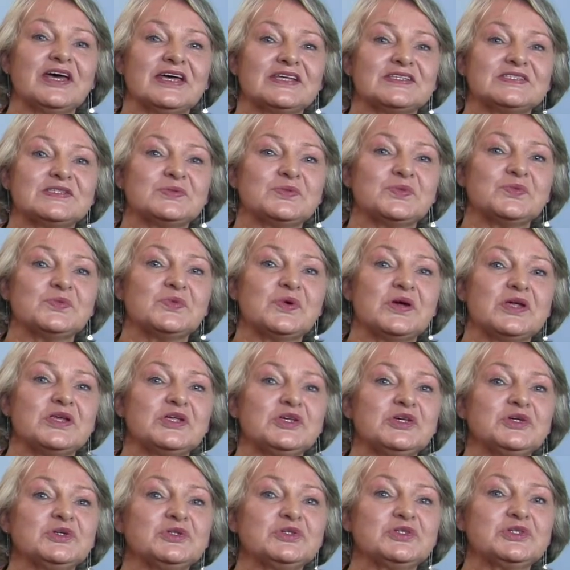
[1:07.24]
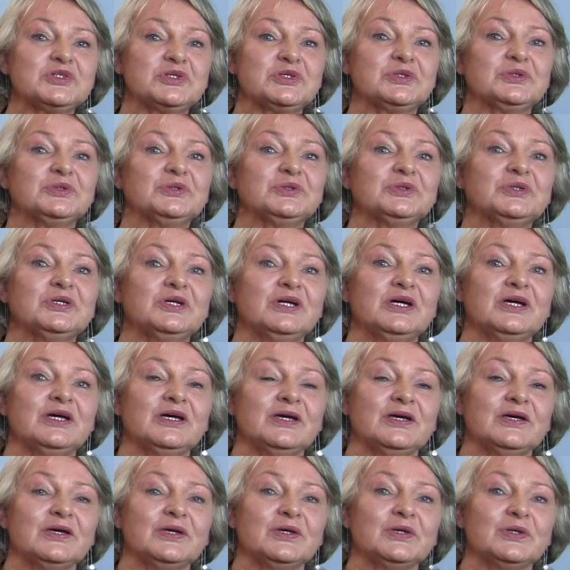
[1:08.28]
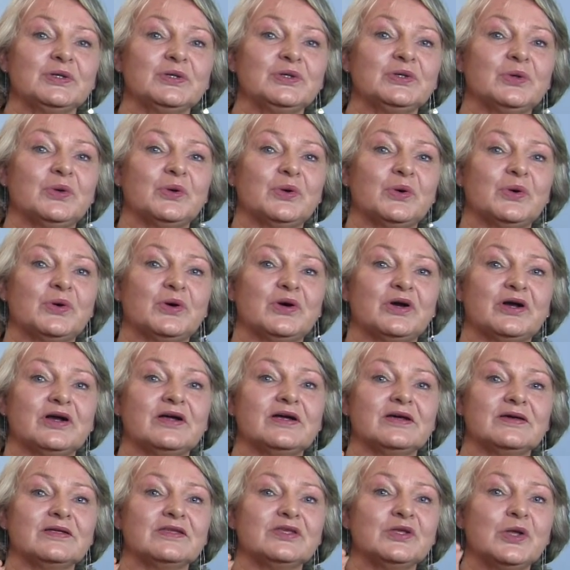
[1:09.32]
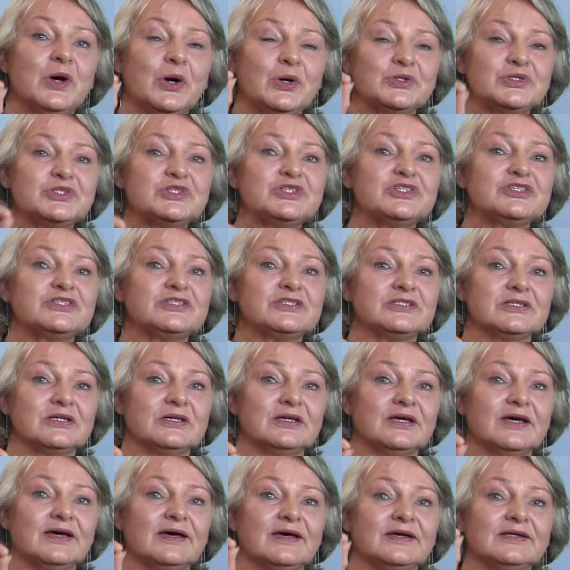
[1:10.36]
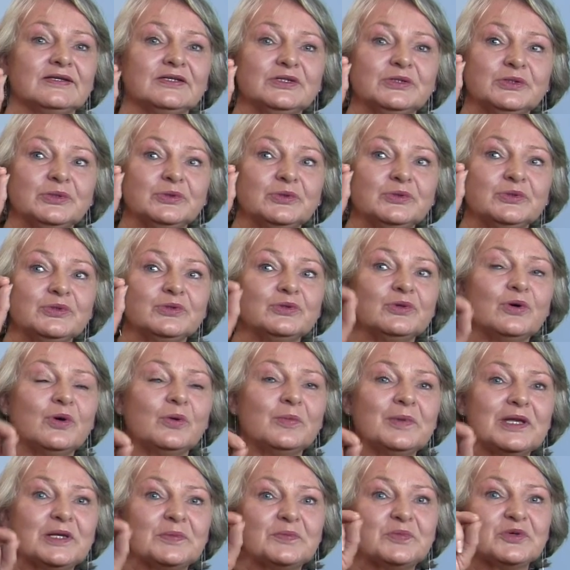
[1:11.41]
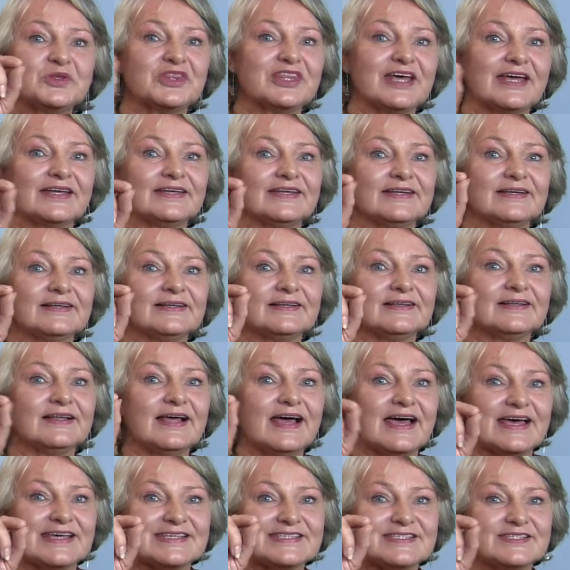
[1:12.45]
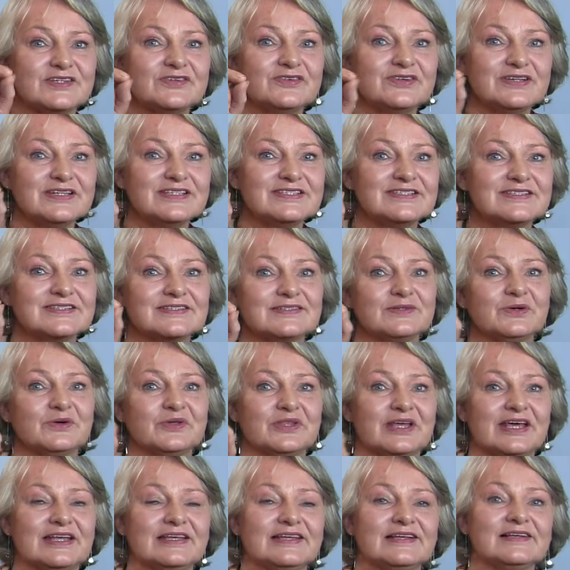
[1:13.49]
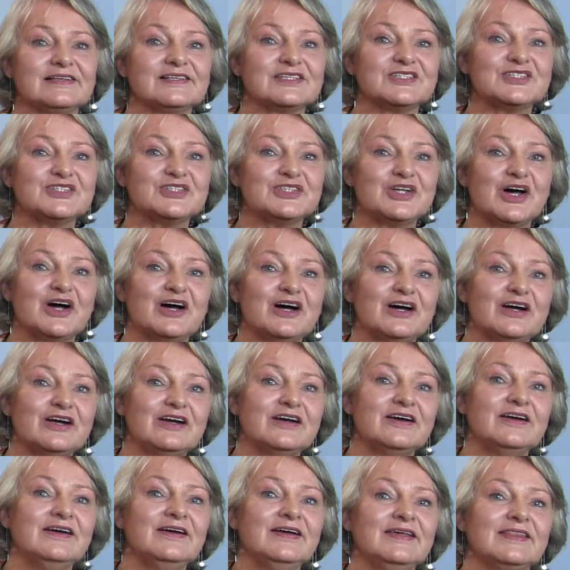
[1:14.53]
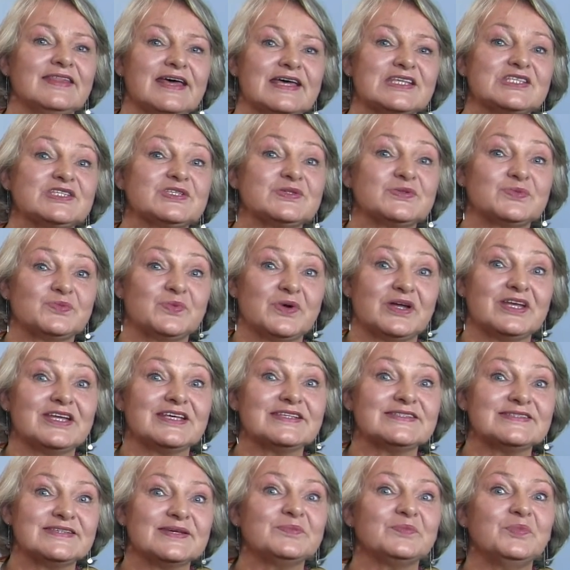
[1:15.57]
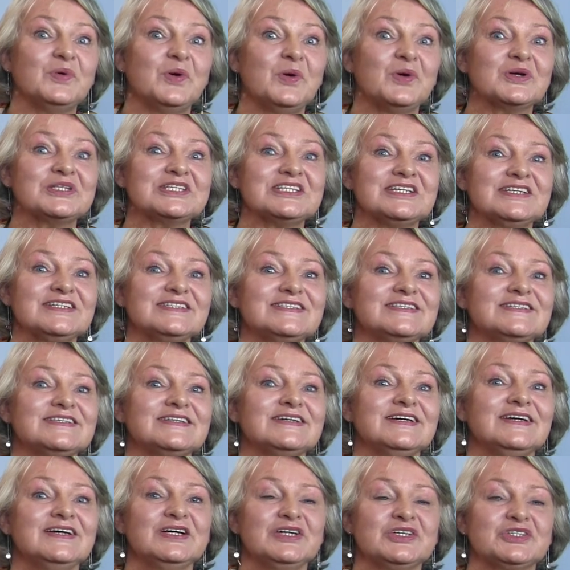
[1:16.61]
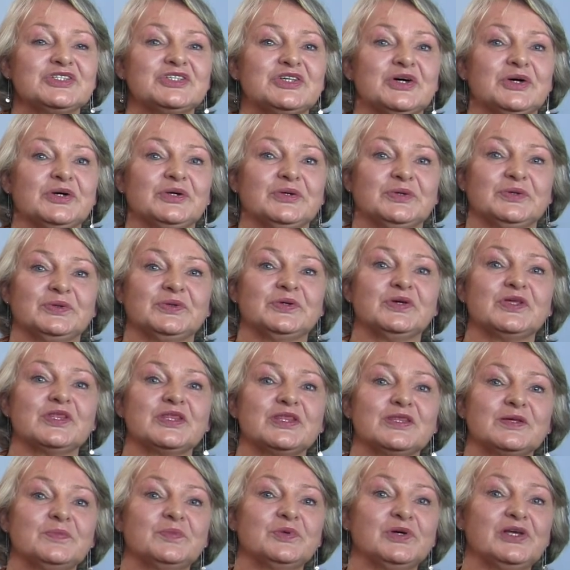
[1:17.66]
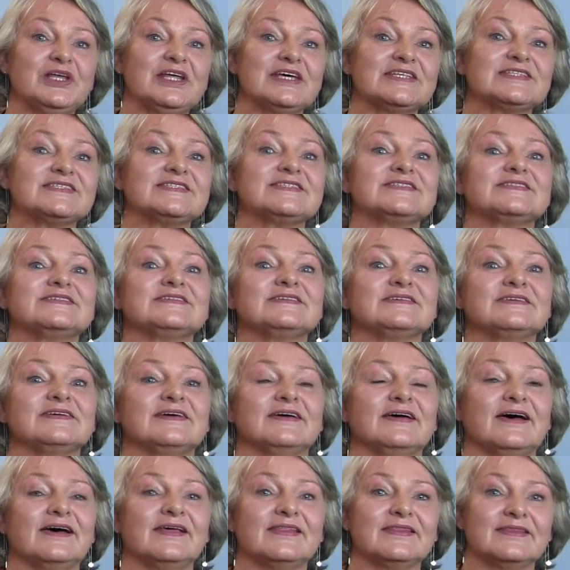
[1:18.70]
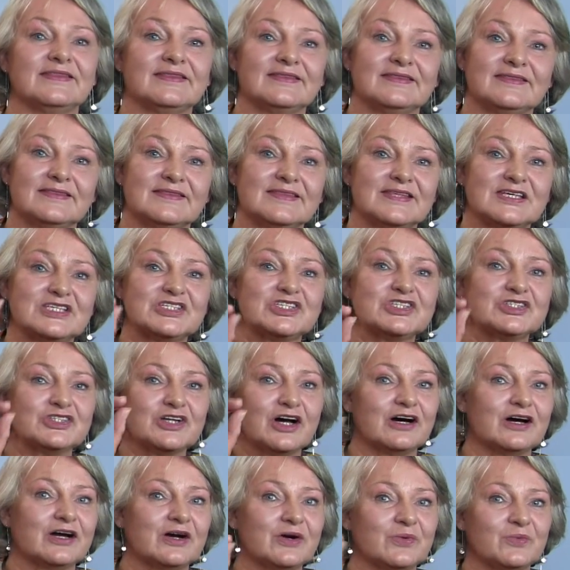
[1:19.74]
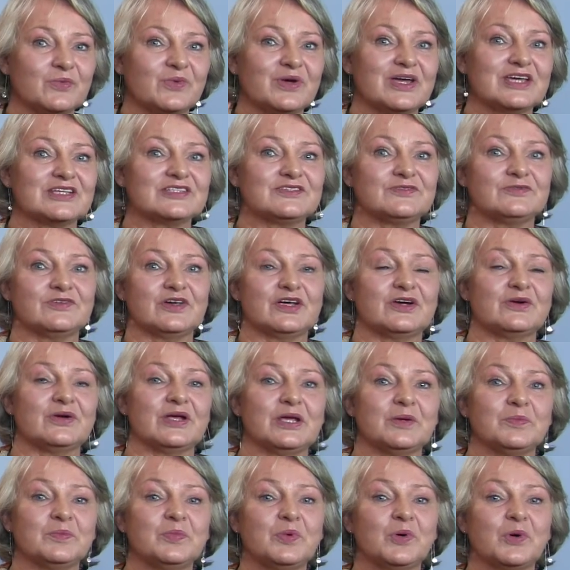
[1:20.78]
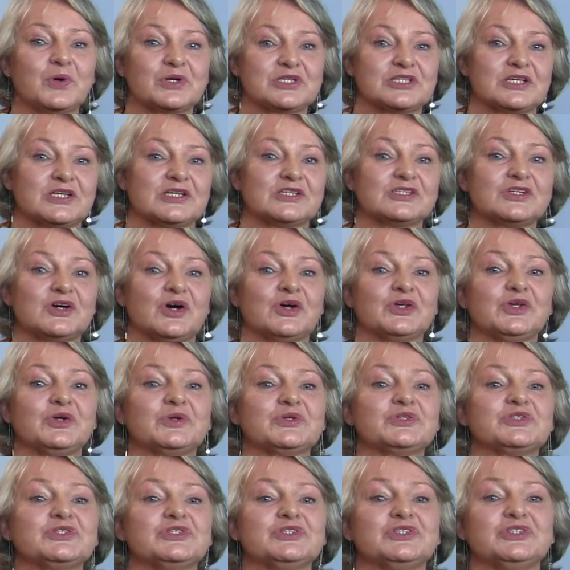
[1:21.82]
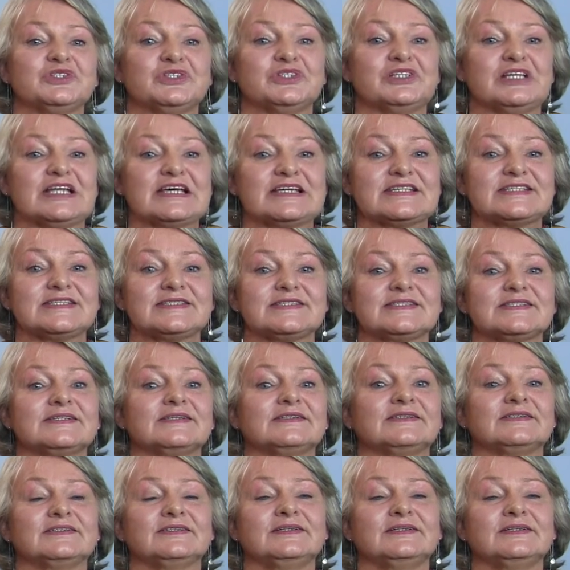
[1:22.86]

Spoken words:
that when you do your notes and you normally put that little asterisk or that little star, that's when it's important. So the bullets and the star where it's very important on your to-do list.